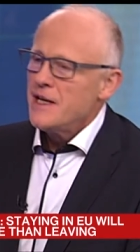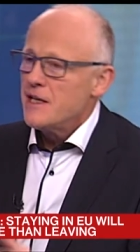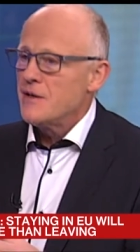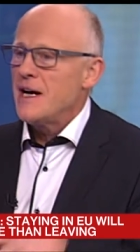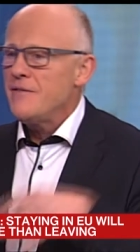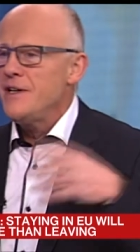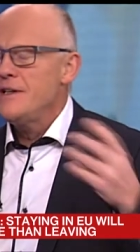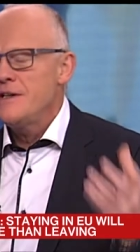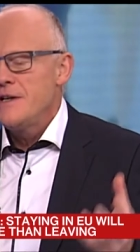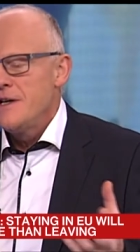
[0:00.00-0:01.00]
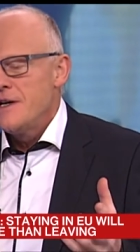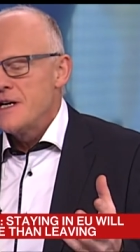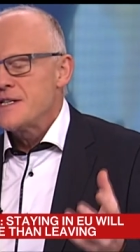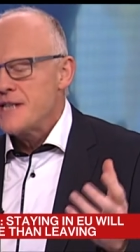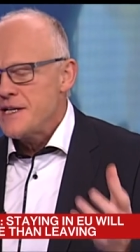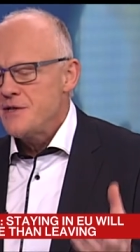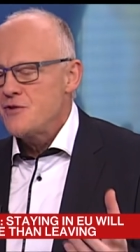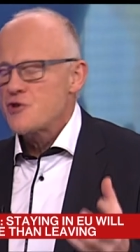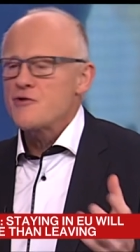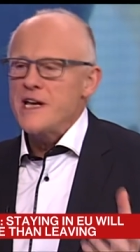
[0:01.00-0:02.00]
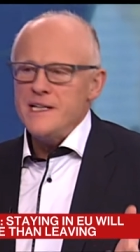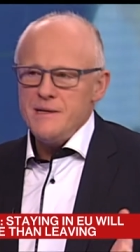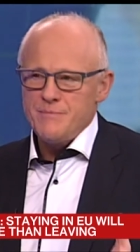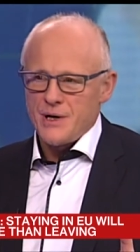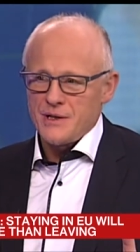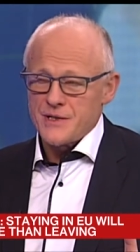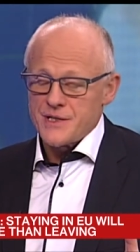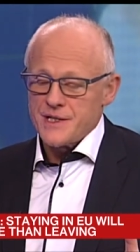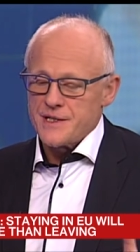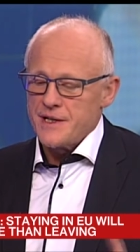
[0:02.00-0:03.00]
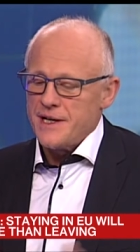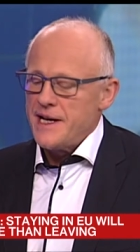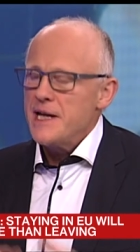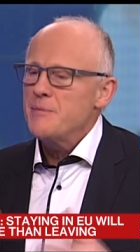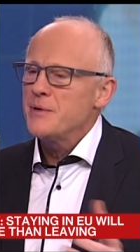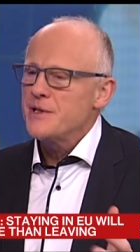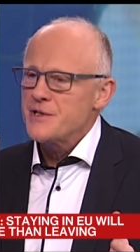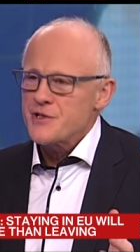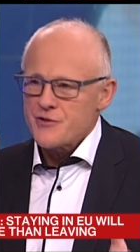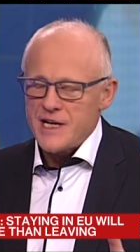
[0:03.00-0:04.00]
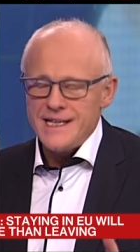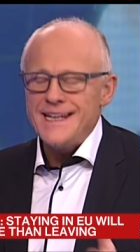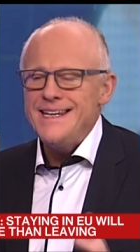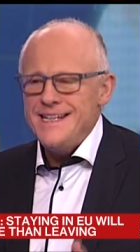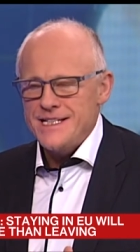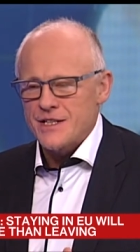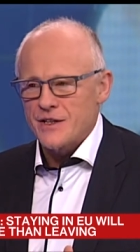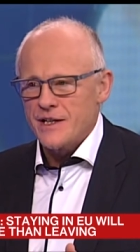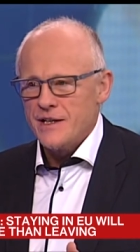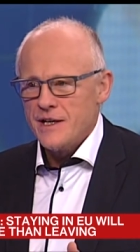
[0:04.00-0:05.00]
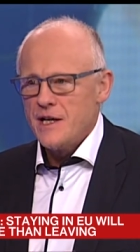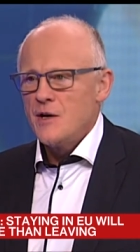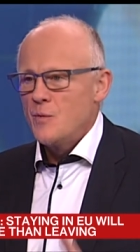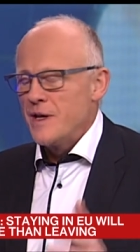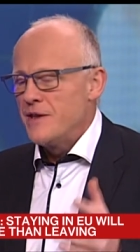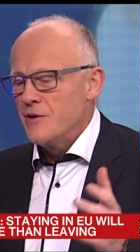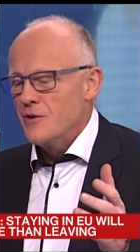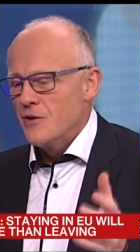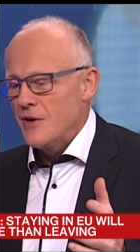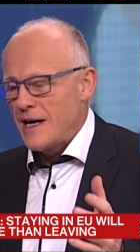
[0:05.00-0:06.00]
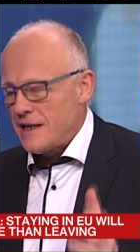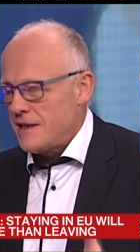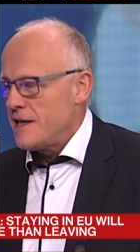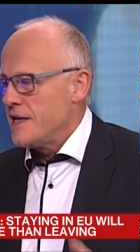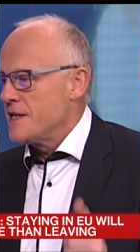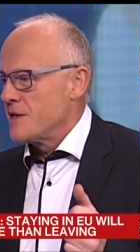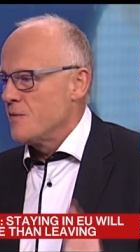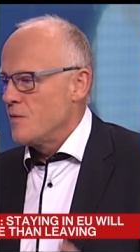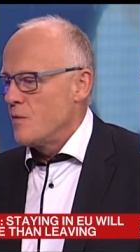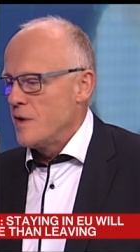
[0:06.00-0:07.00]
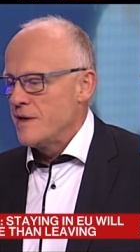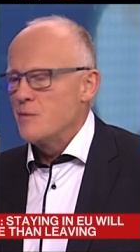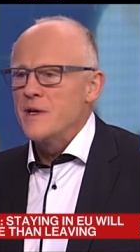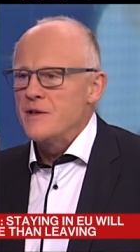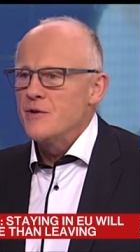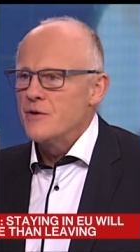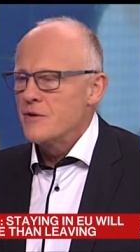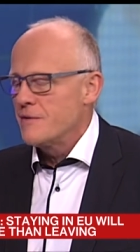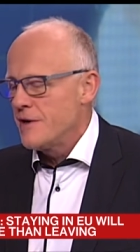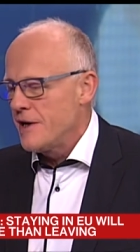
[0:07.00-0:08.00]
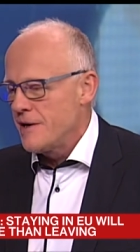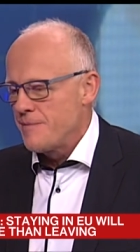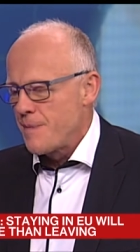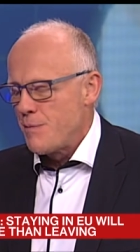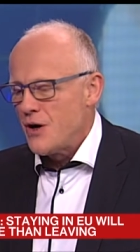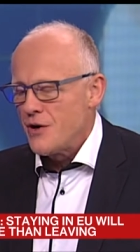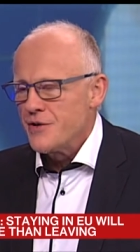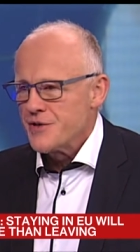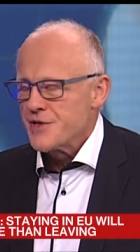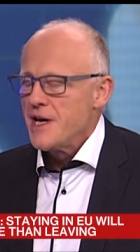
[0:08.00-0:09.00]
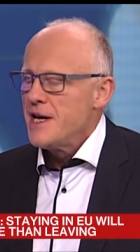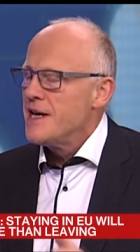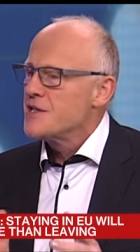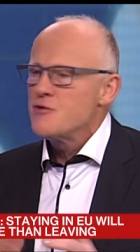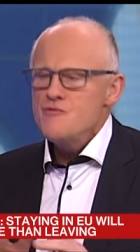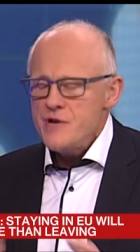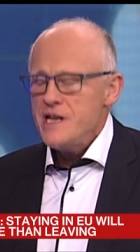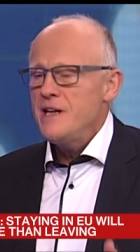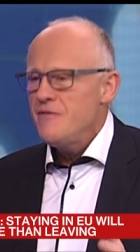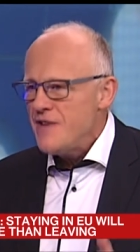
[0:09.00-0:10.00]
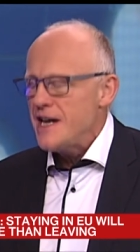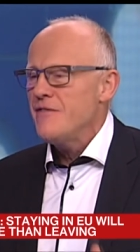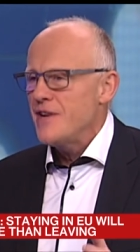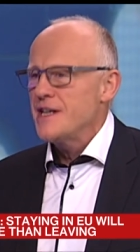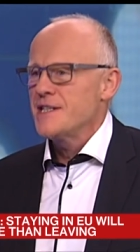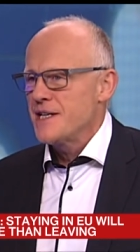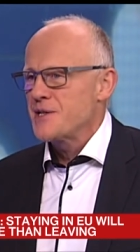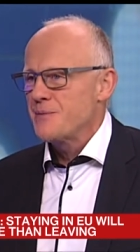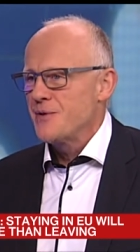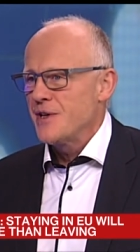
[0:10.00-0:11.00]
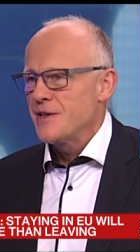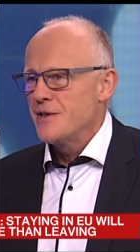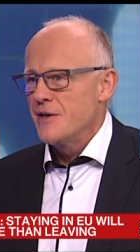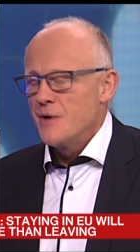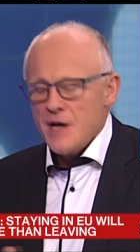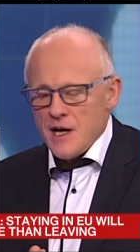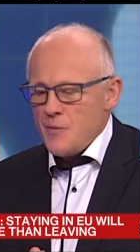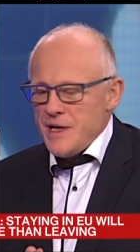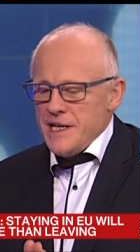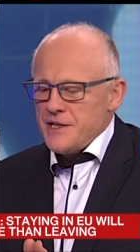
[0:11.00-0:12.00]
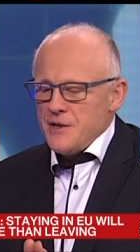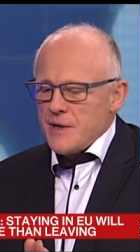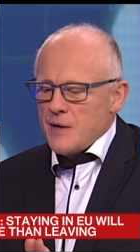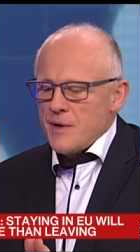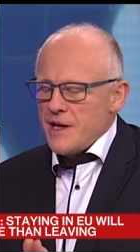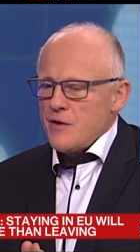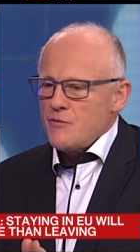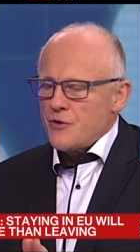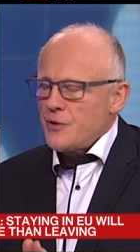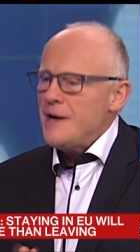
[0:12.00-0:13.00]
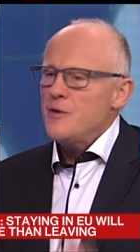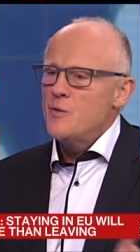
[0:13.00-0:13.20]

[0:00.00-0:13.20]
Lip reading: You know, having a set of trading policies that enable you to trade easily with your allies and with your partners is a really very, very sensible thing to do. And we need to do that throughout the